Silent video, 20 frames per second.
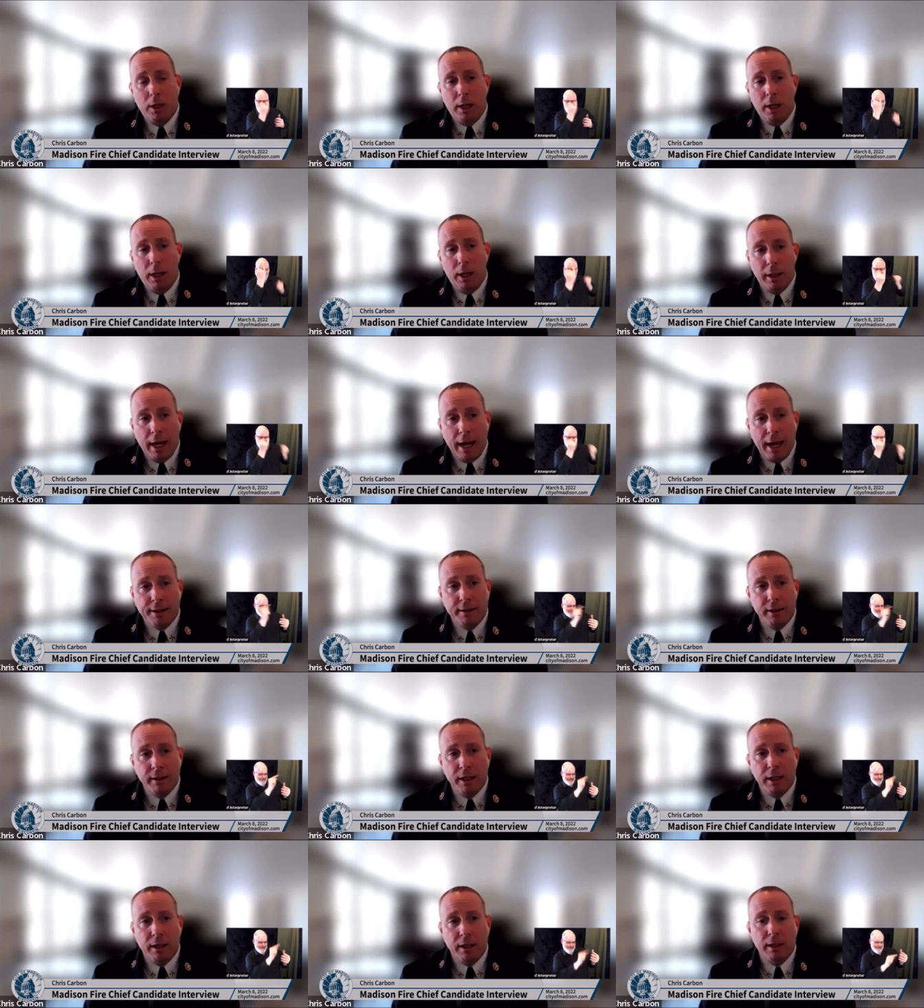And
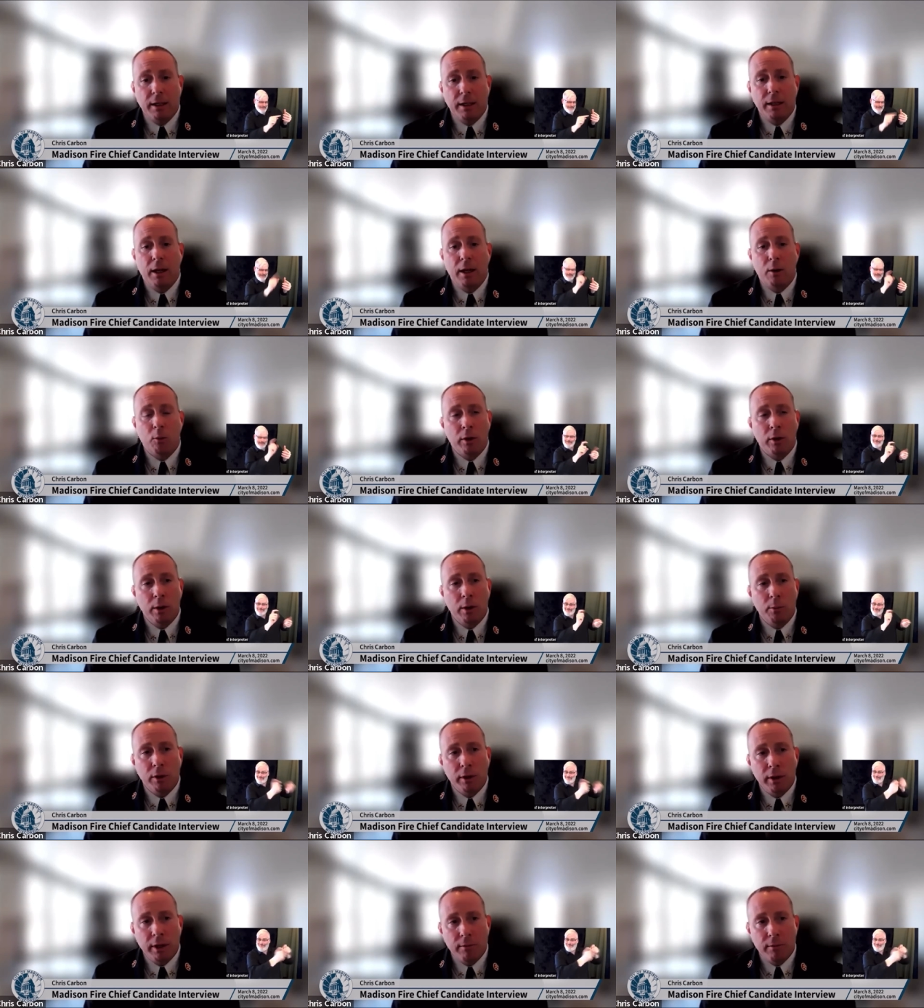lastly, I really
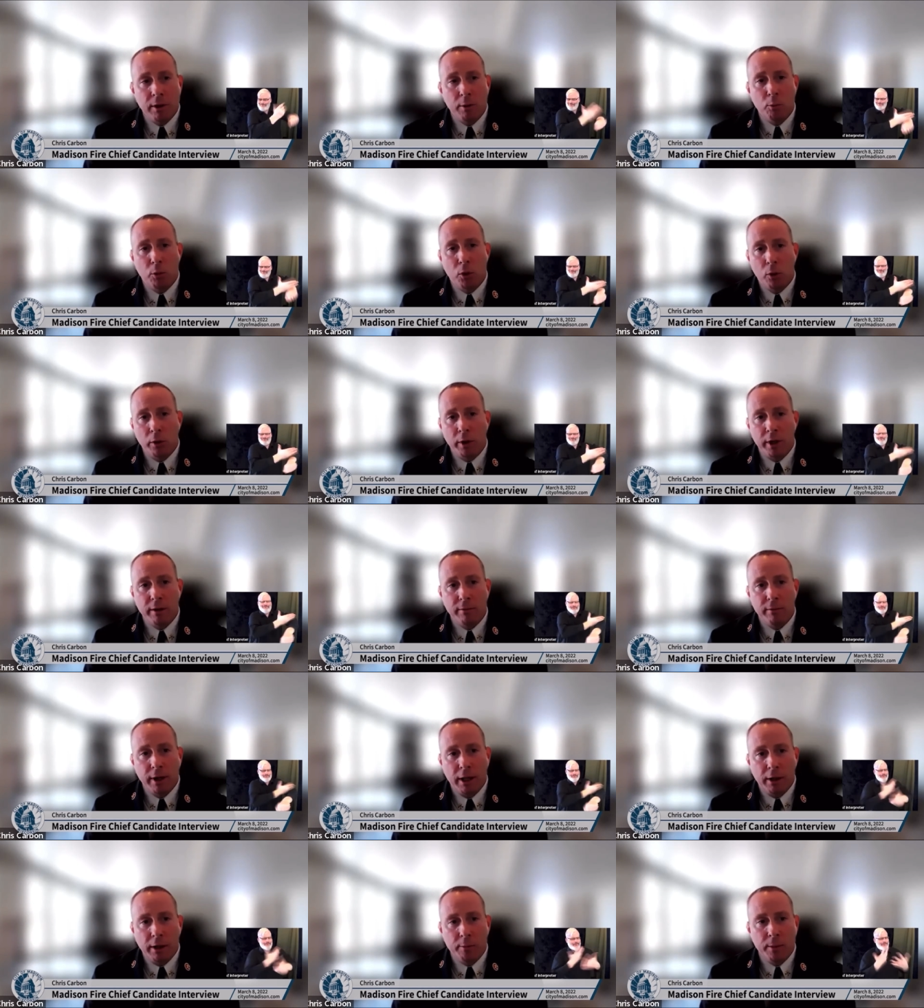believe in employee
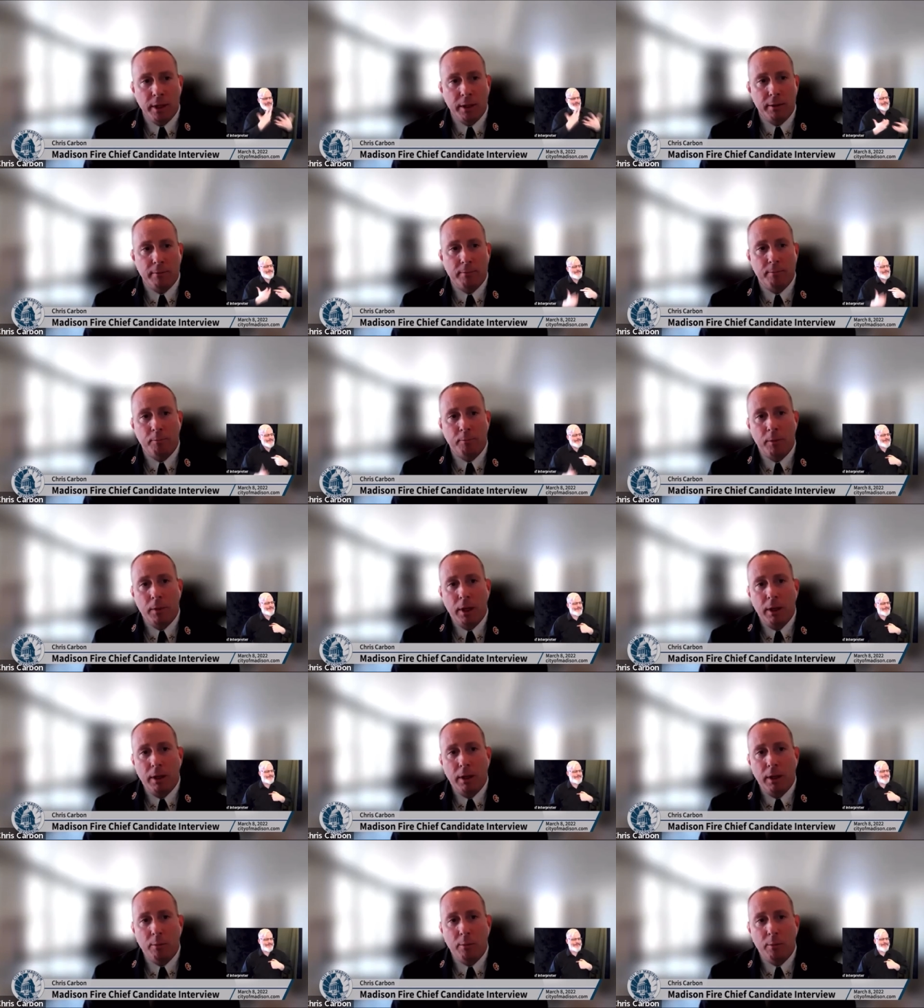development.
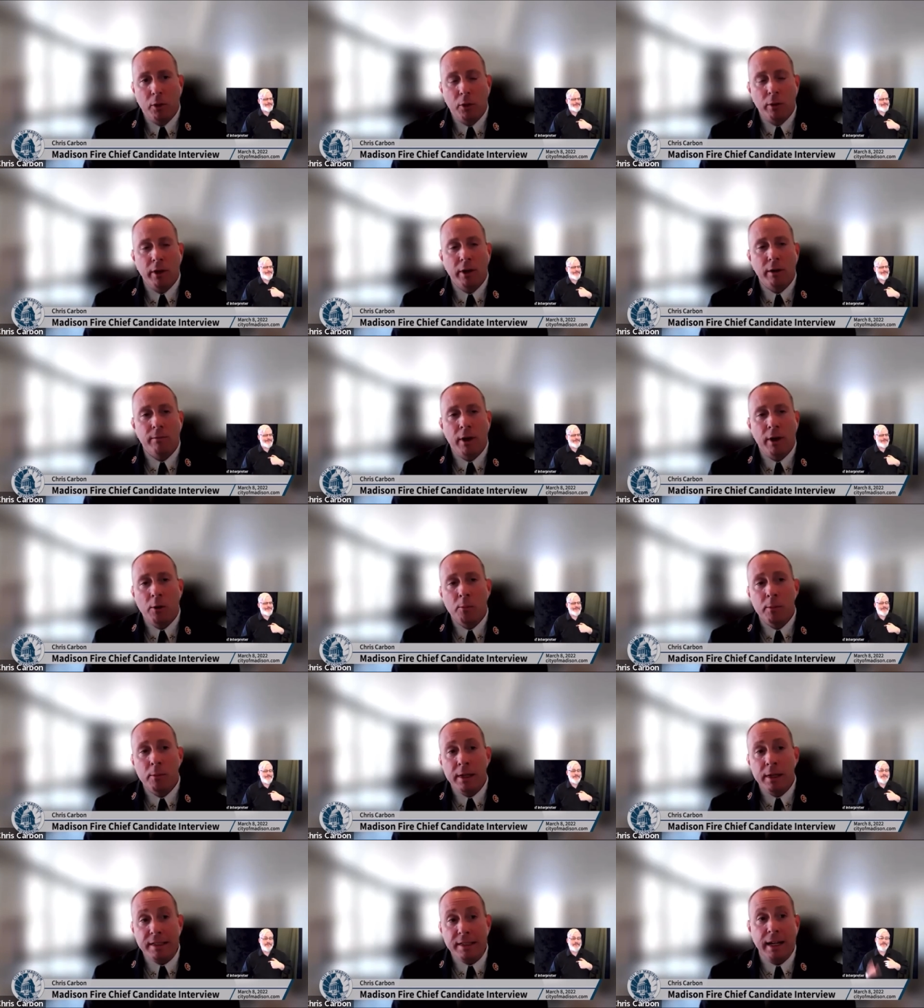Employee
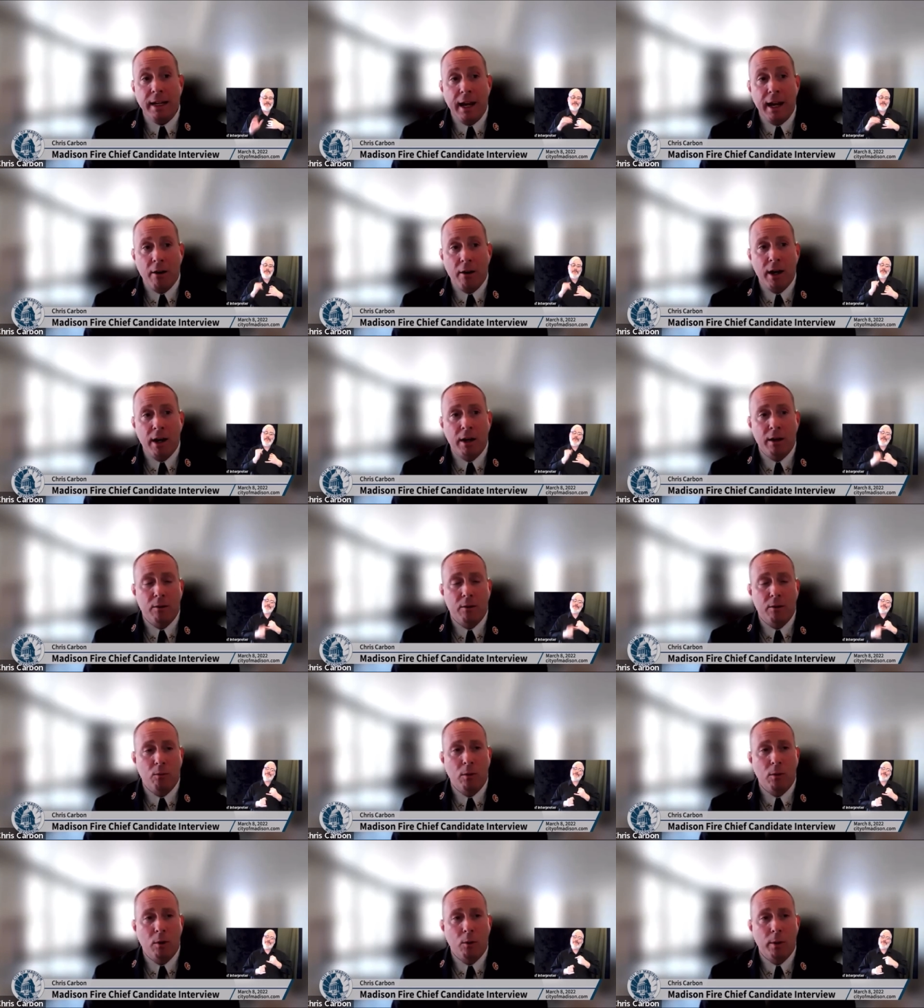development is an area
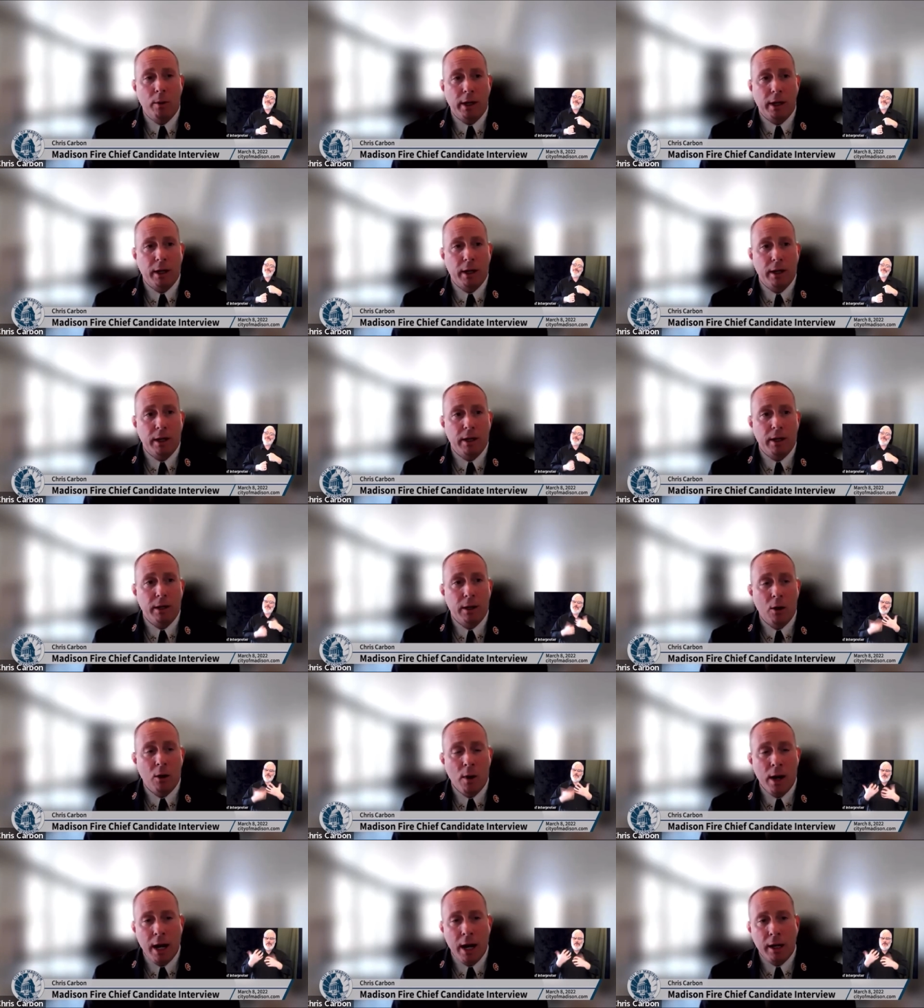where we can
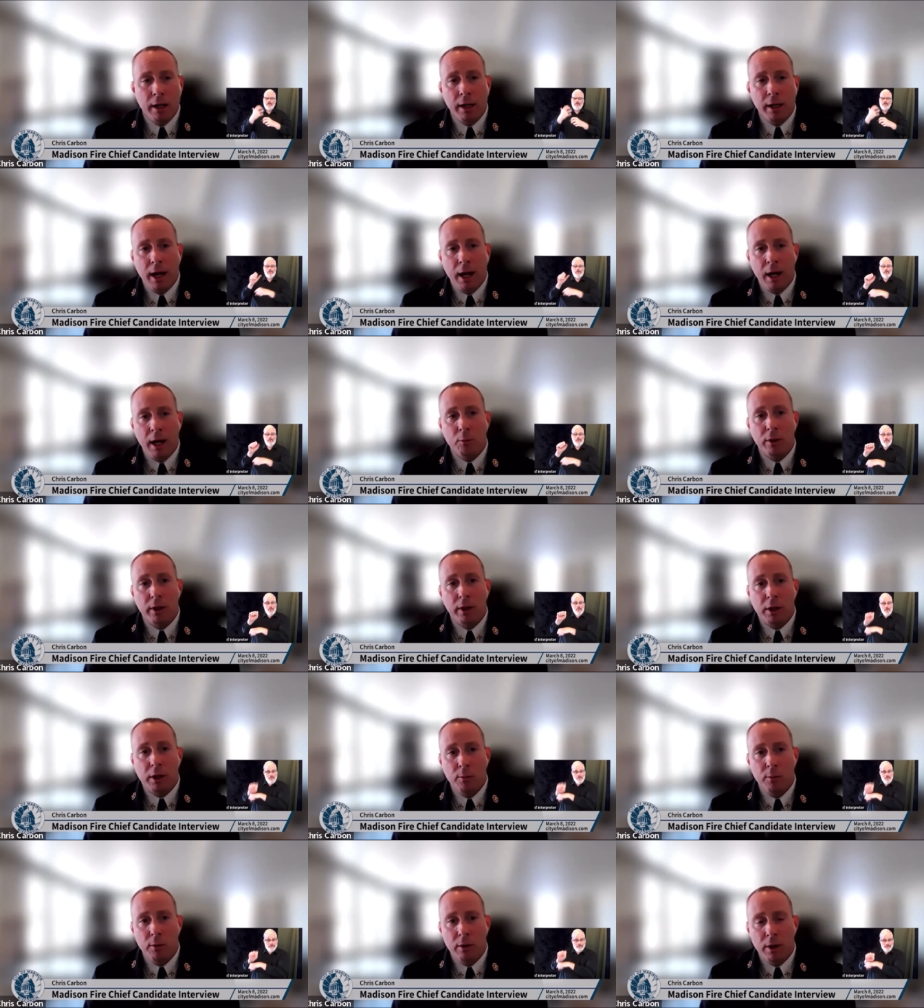go hand in hand with the
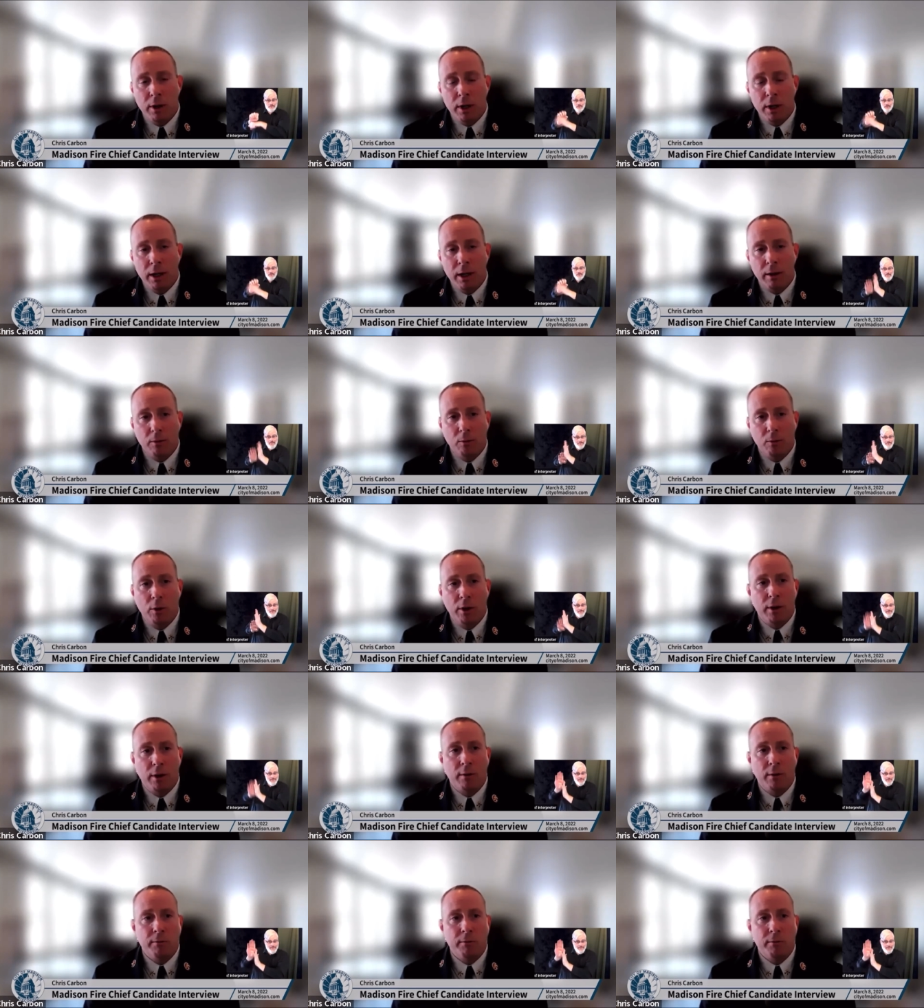community, with our